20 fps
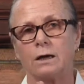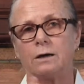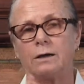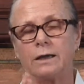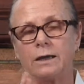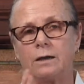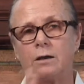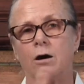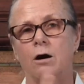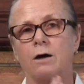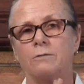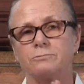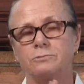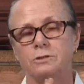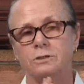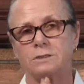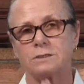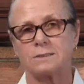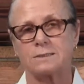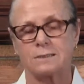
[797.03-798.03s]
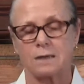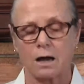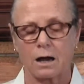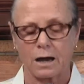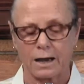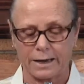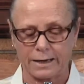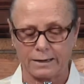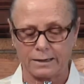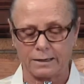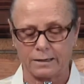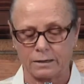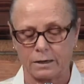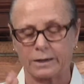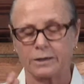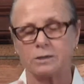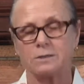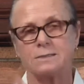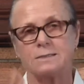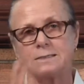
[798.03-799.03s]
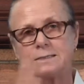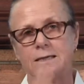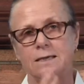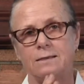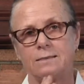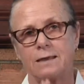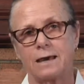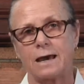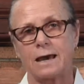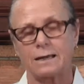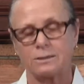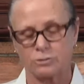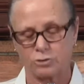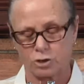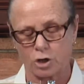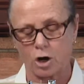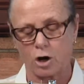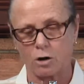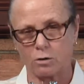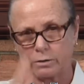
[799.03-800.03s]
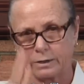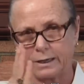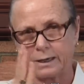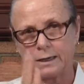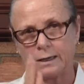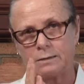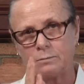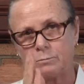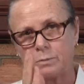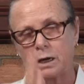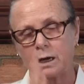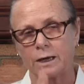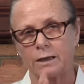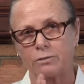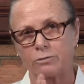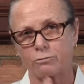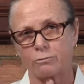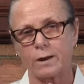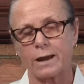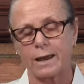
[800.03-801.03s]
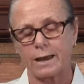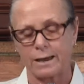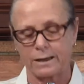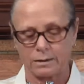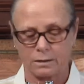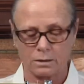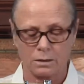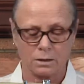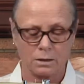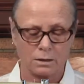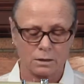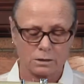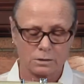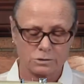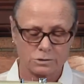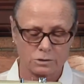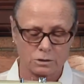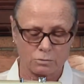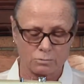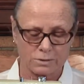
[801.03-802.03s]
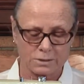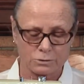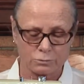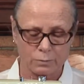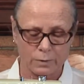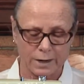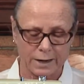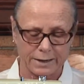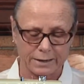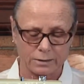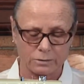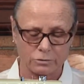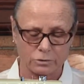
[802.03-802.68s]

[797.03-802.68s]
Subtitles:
it off to the side, and I could see that jog in my thread. So this way I can